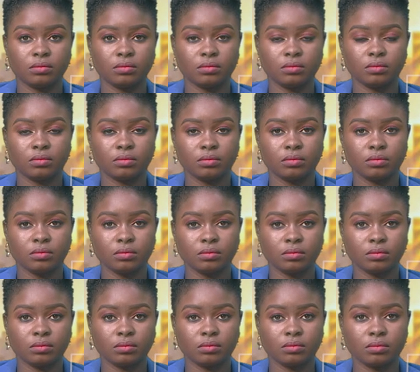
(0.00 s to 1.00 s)

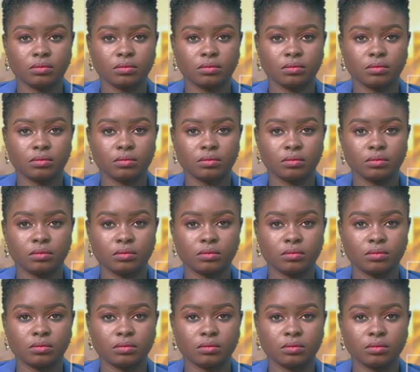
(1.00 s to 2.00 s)

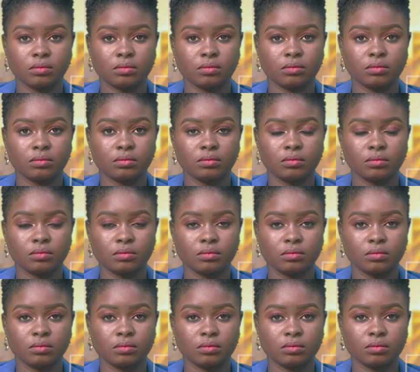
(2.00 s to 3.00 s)

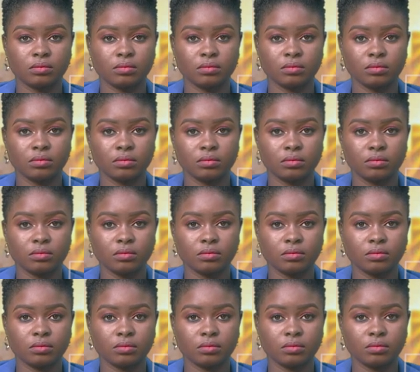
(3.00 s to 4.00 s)

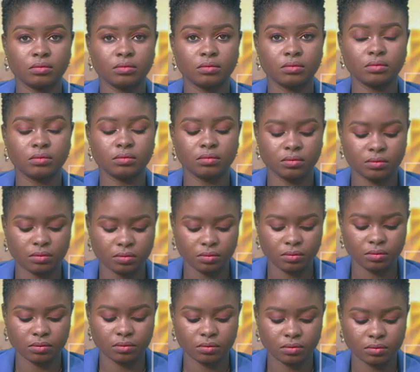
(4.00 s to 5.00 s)

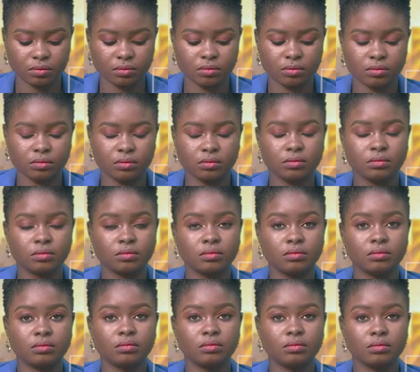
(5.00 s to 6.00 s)

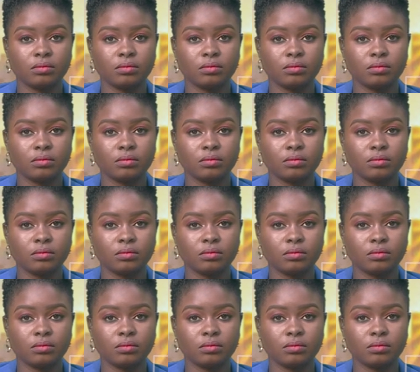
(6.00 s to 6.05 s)
The person shown says nothing.